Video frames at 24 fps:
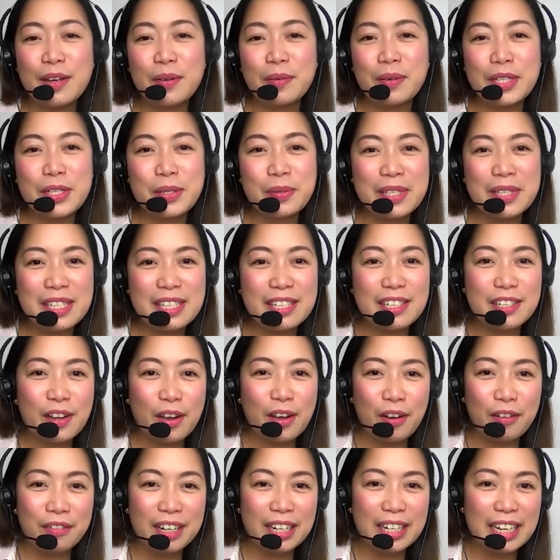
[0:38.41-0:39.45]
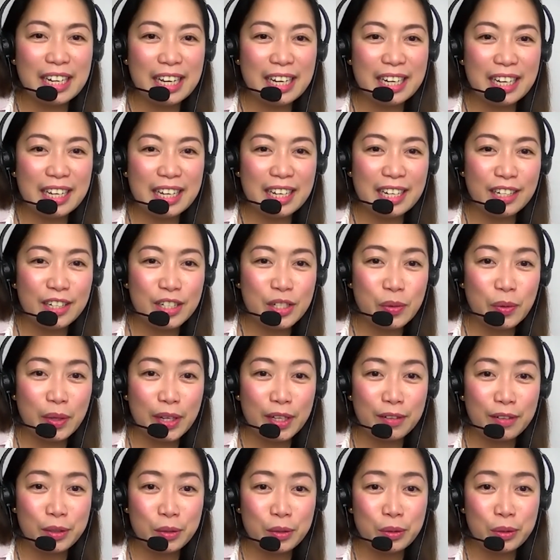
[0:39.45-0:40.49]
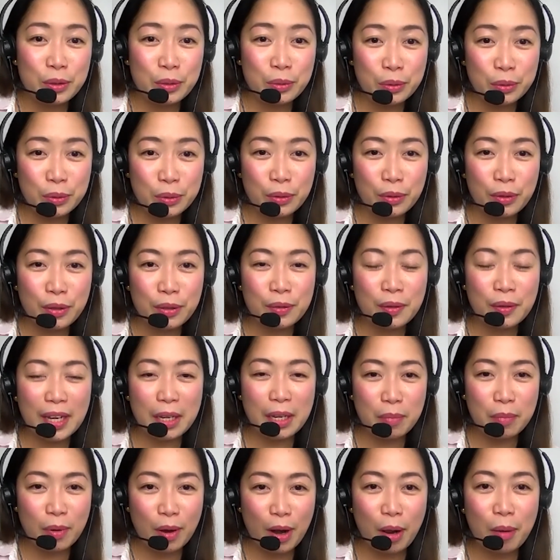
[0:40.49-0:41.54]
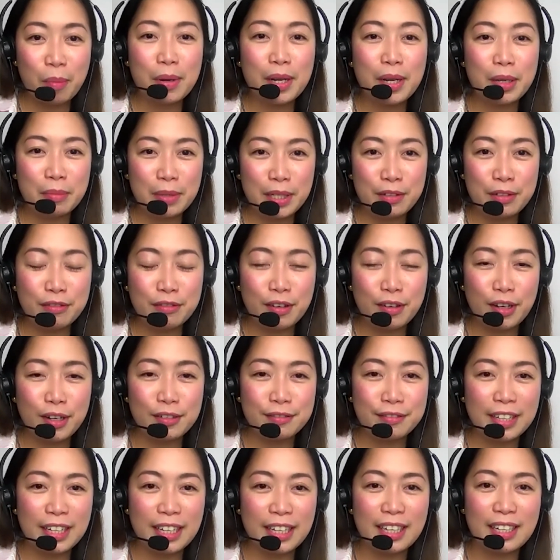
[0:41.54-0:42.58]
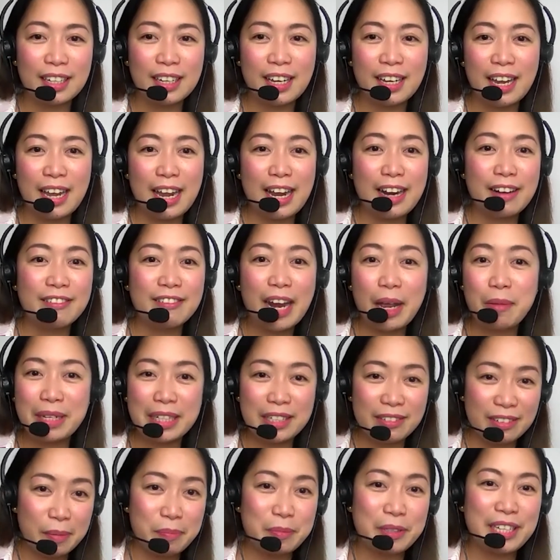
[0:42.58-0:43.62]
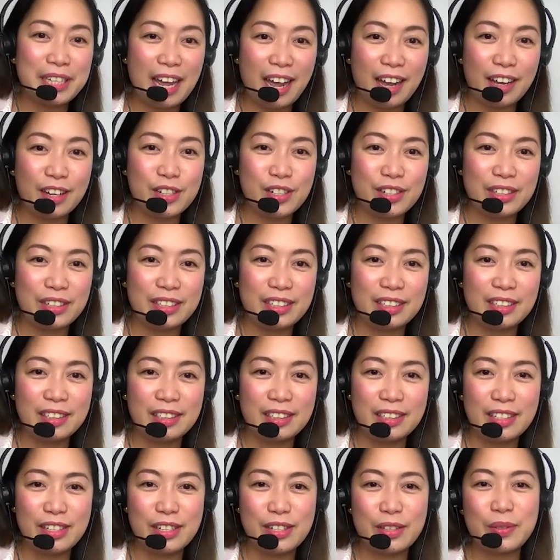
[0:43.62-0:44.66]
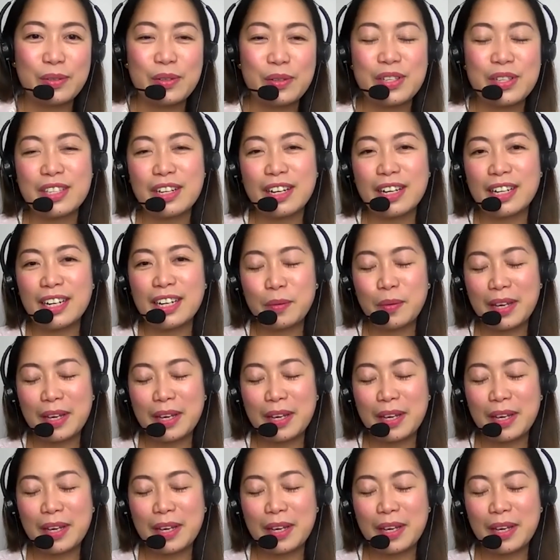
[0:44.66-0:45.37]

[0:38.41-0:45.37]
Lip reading: which was discovered in the year 1202 through a problem involving rabbit reproduction. So starting